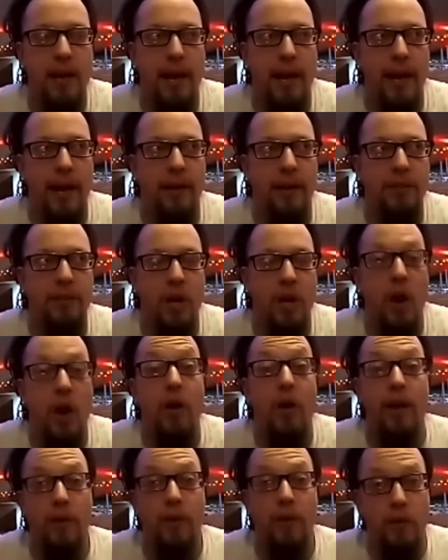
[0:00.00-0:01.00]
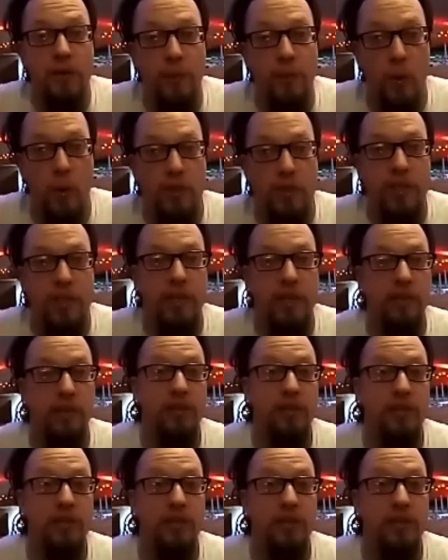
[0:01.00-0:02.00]
and during those 14
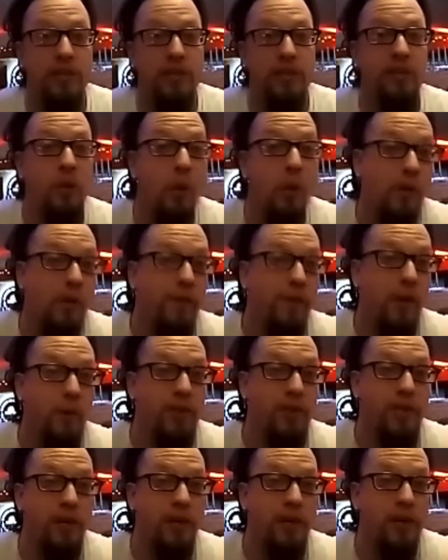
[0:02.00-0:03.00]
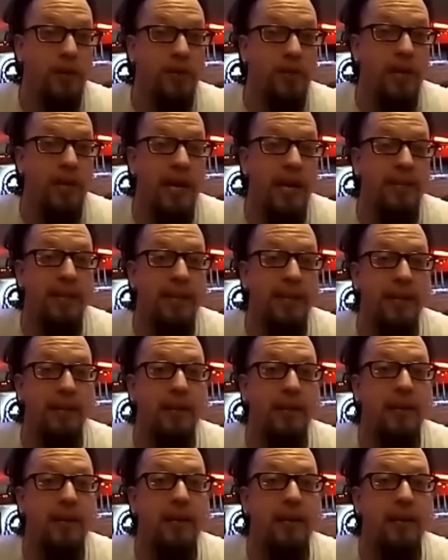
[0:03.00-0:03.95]
years, 2 of those years I did